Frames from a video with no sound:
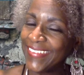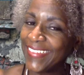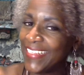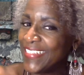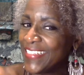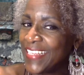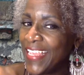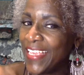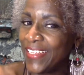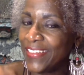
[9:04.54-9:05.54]
Let's
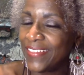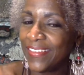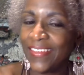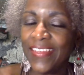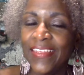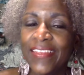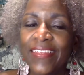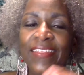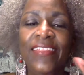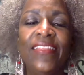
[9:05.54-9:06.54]
say it
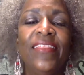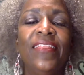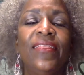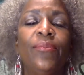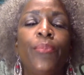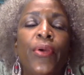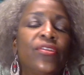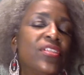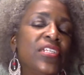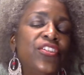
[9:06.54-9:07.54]

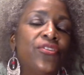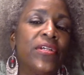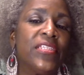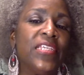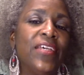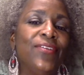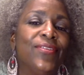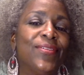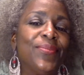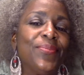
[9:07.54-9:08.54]
personally to ourselves.